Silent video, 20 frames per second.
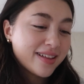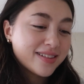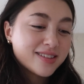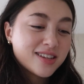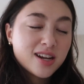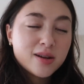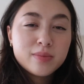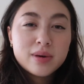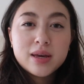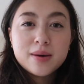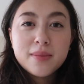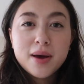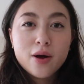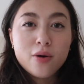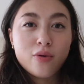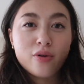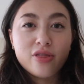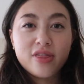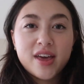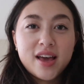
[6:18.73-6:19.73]
That's gonna be my
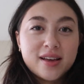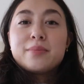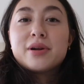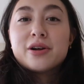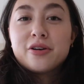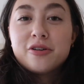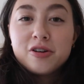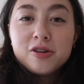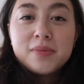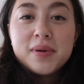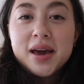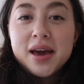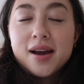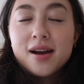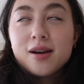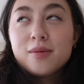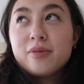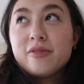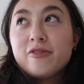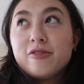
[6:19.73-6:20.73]
whole thing. I'm gonna curl my
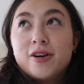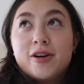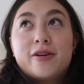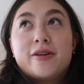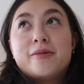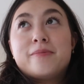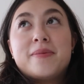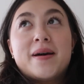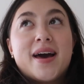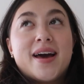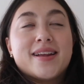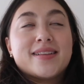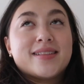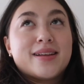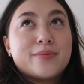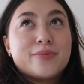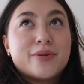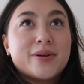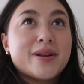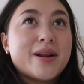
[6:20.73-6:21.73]
hair before I go to bed and
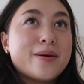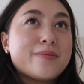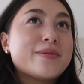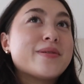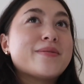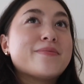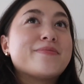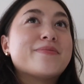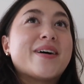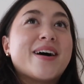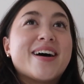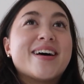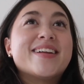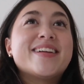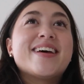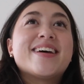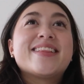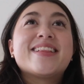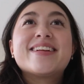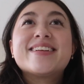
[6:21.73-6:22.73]
then put it up in a
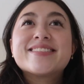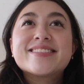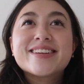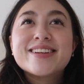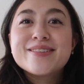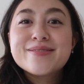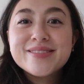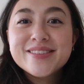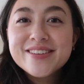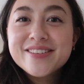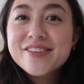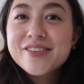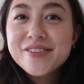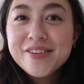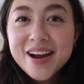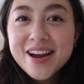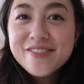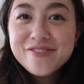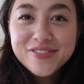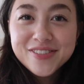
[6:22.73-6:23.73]
bun, and then it's gonna look
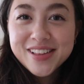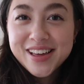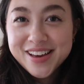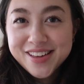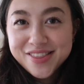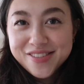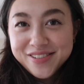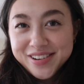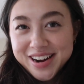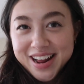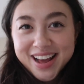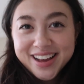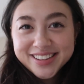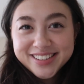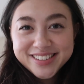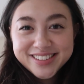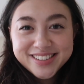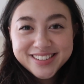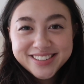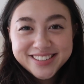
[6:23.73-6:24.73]
great for like three
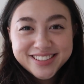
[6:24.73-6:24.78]
days,